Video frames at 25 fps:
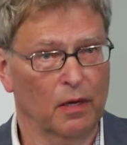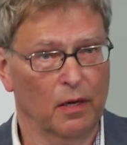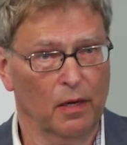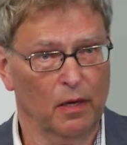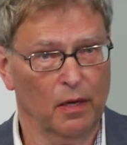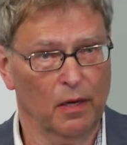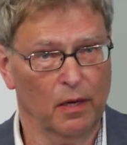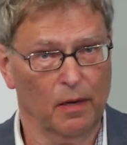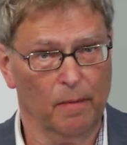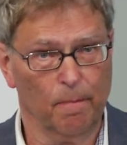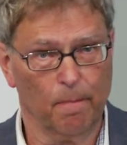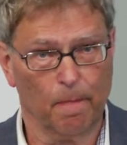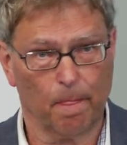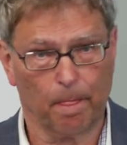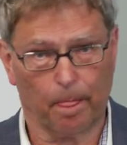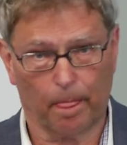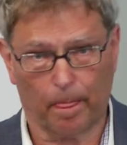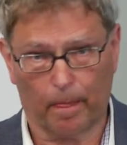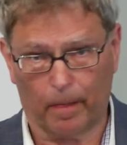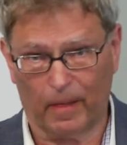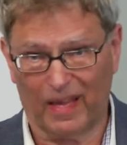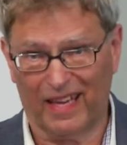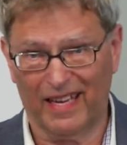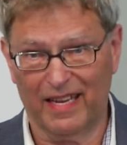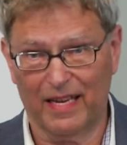
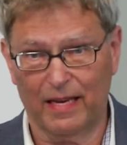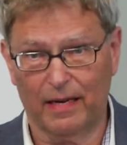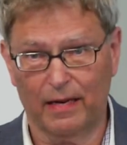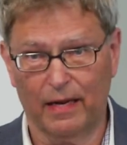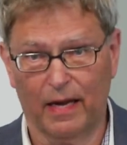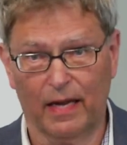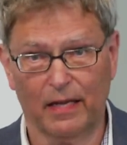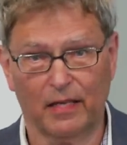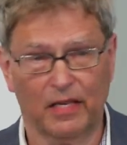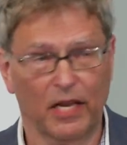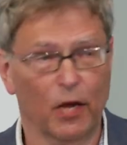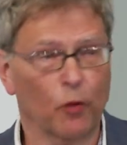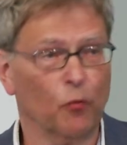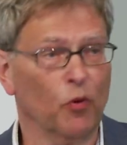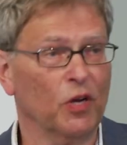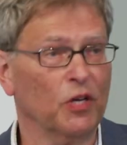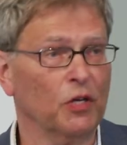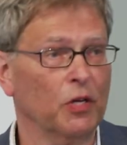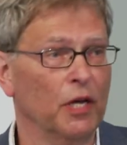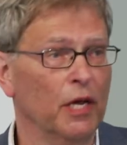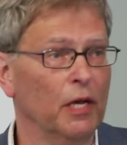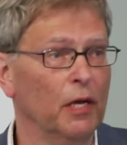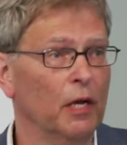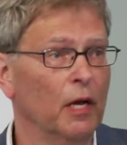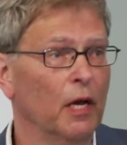in
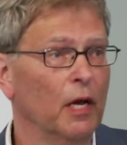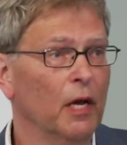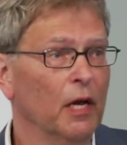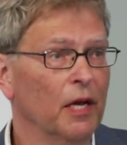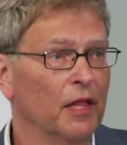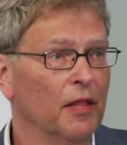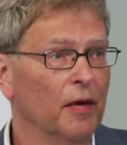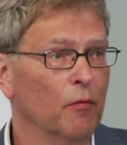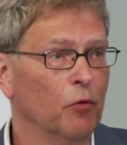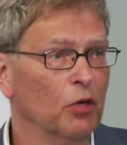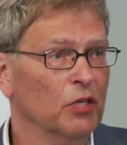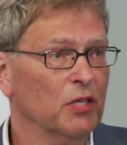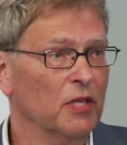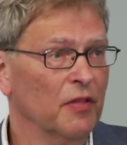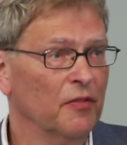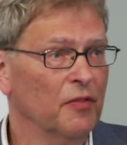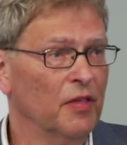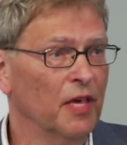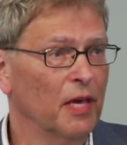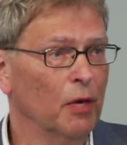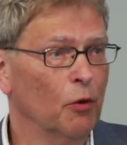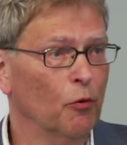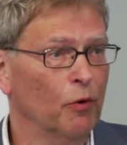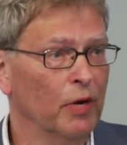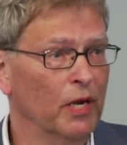antiquity there was a
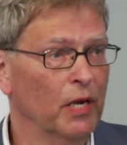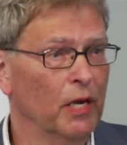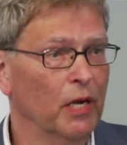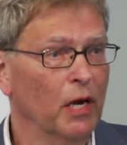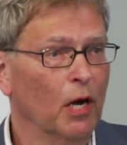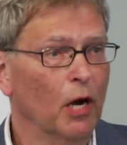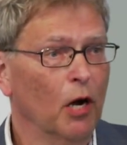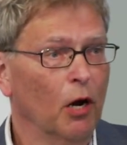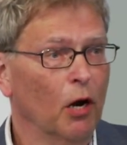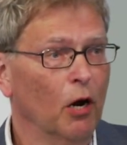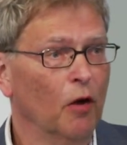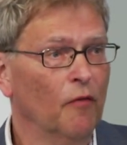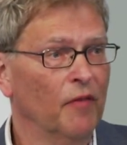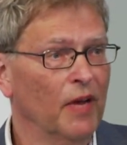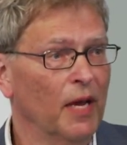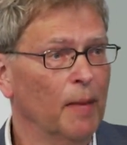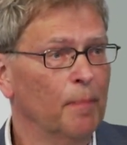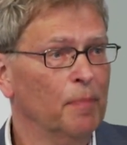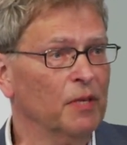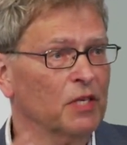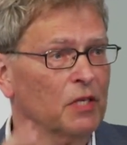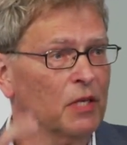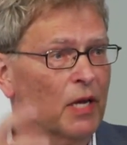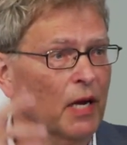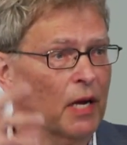theory of
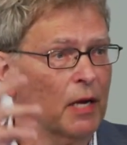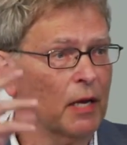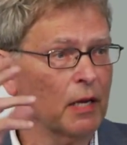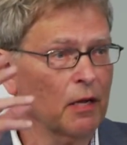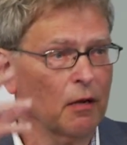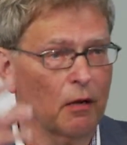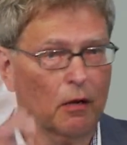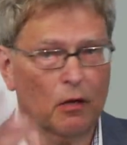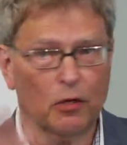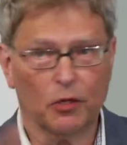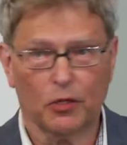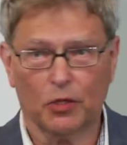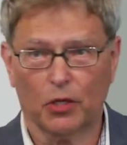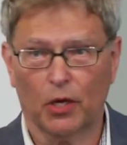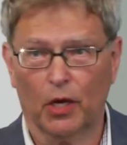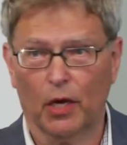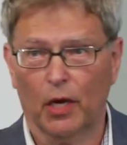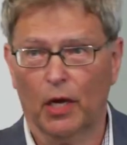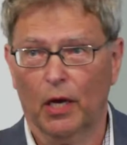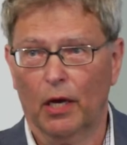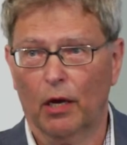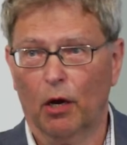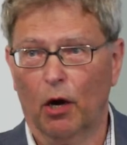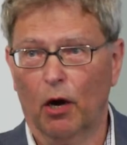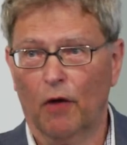epicycles
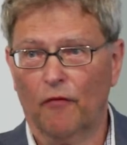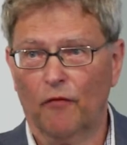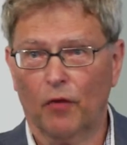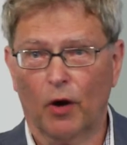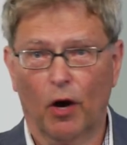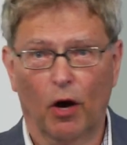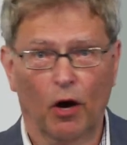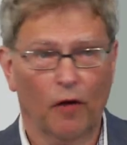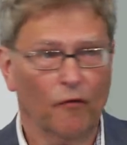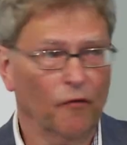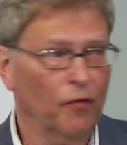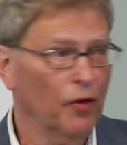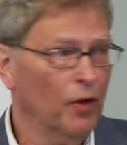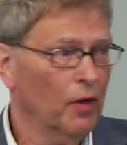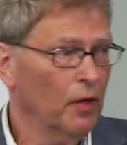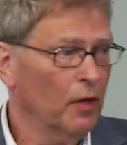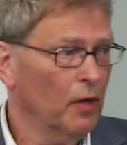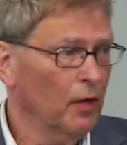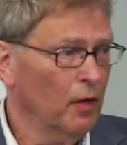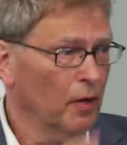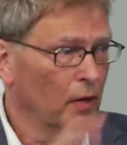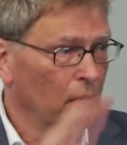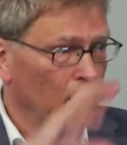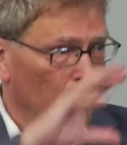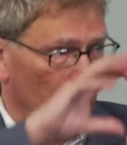of
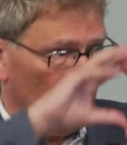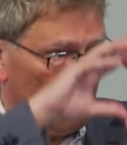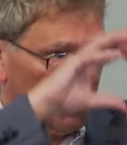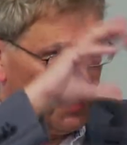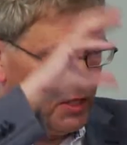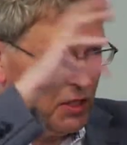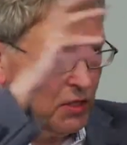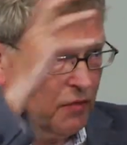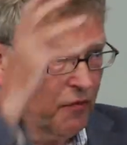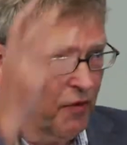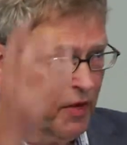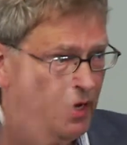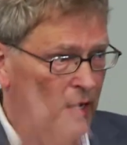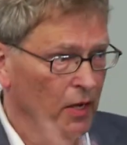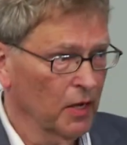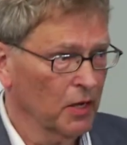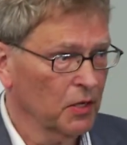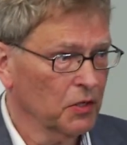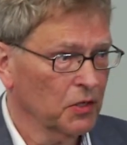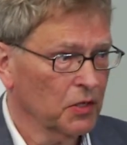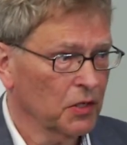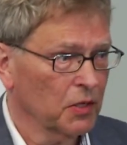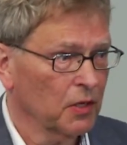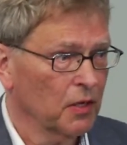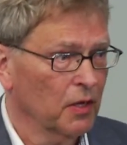
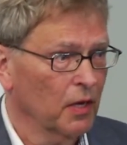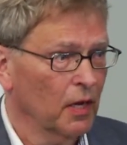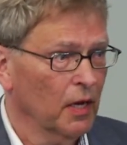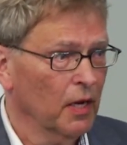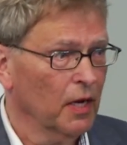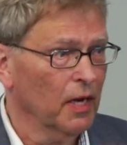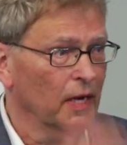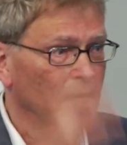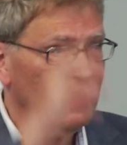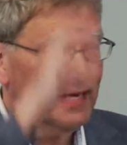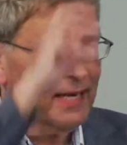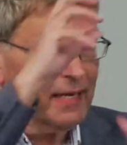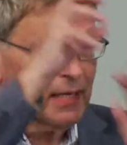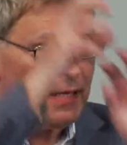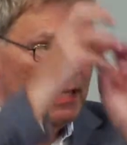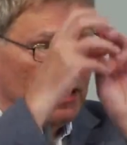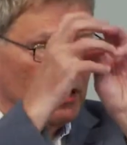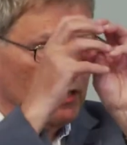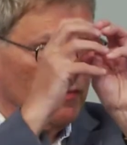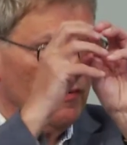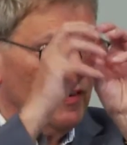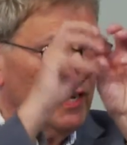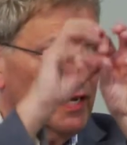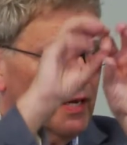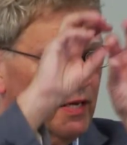spheres, and little
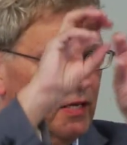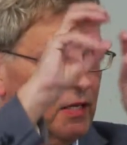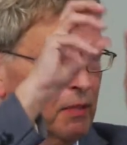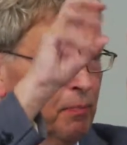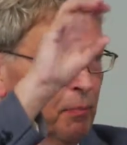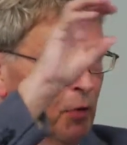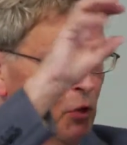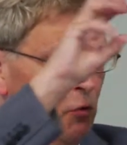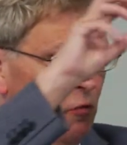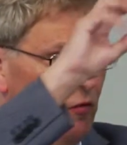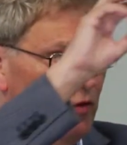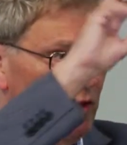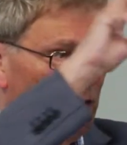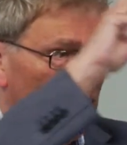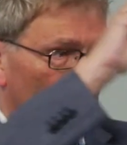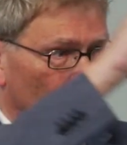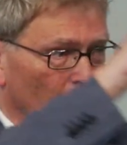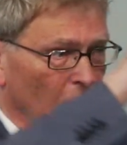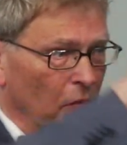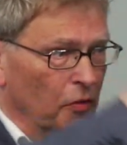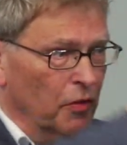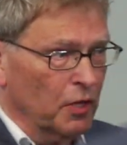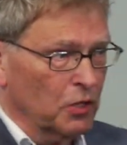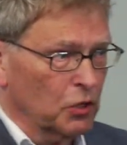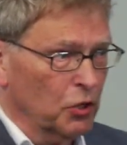spheres moving
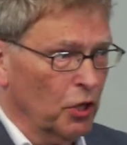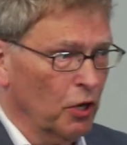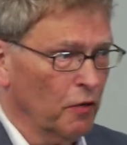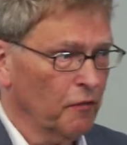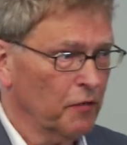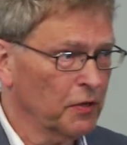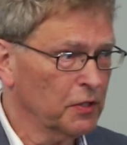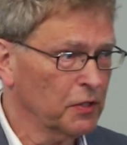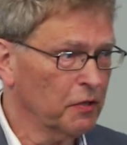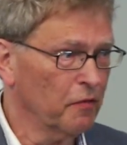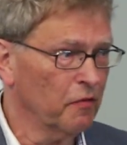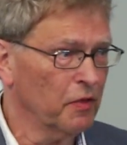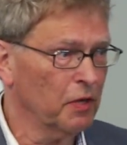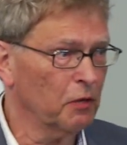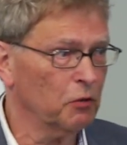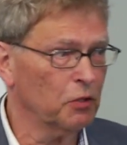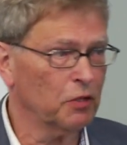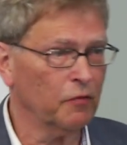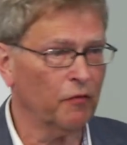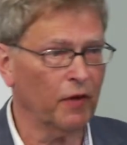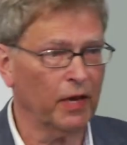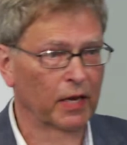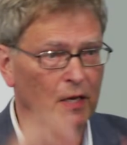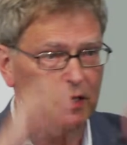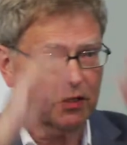on the surface of those
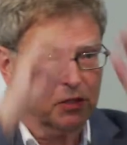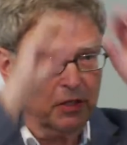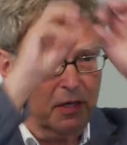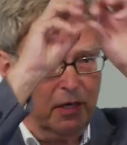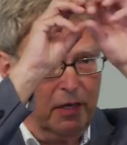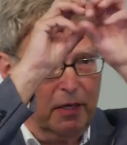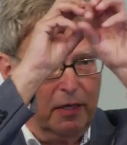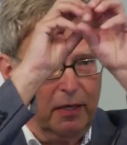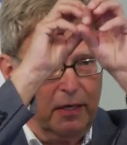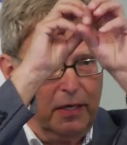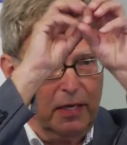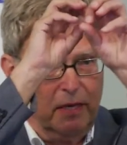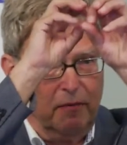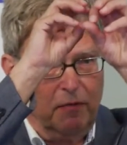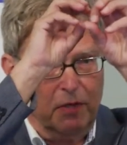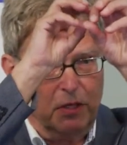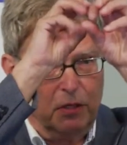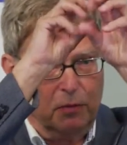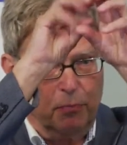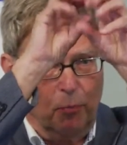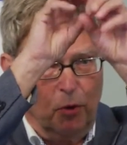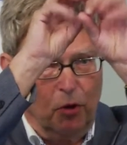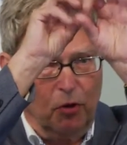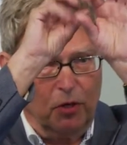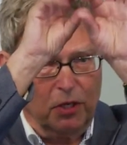spheres, and even
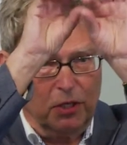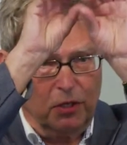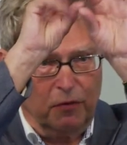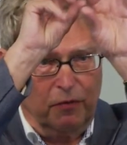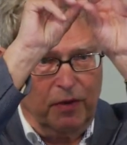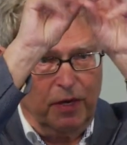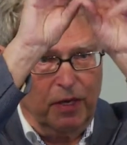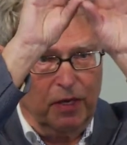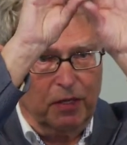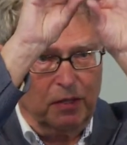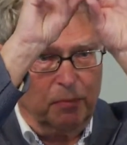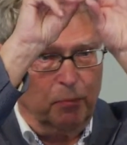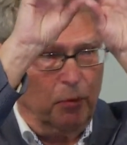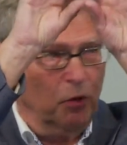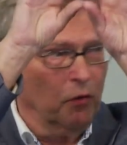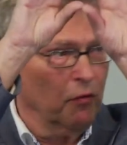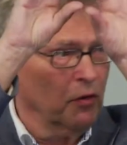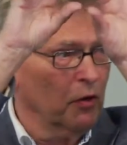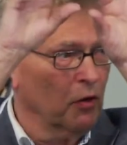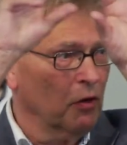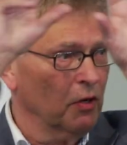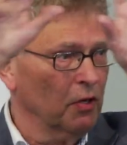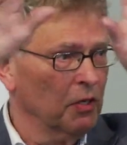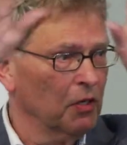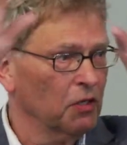smaller spheres
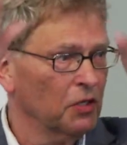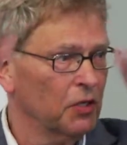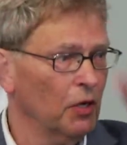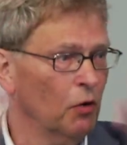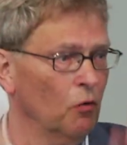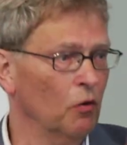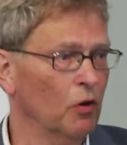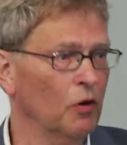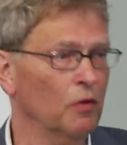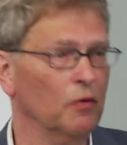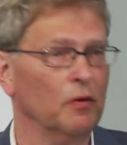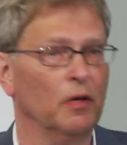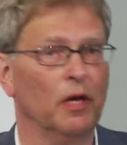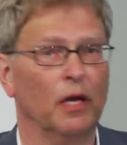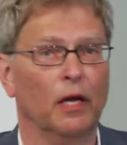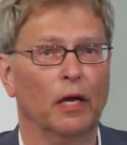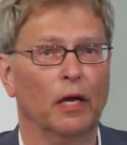moving on, and so on.